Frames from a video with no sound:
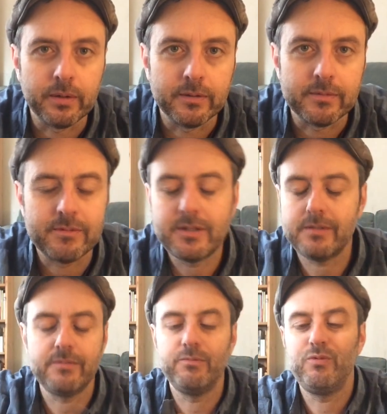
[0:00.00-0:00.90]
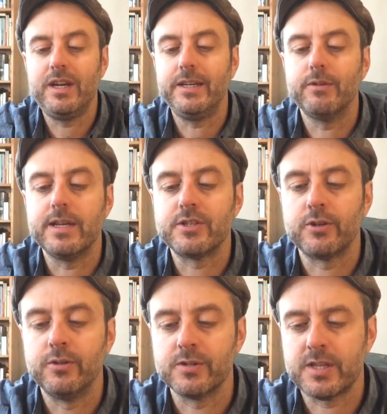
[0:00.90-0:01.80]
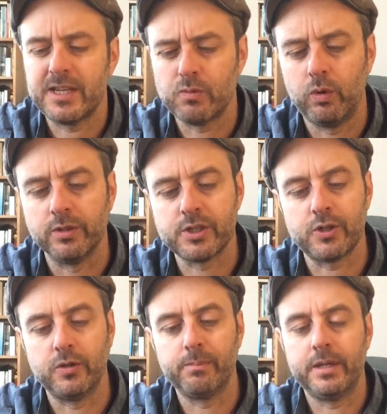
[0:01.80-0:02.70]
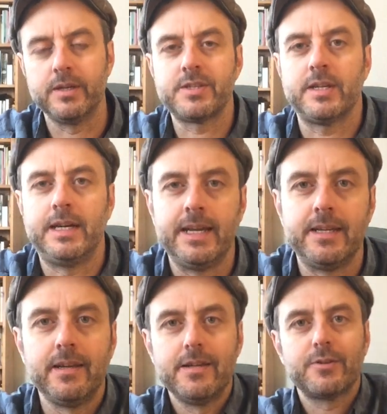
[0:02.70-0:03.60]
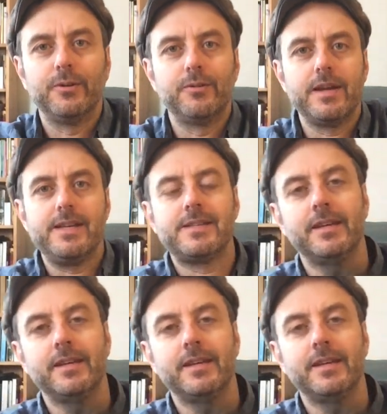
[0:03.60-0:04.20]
and really great songs. I think it's one song per side. It's got a great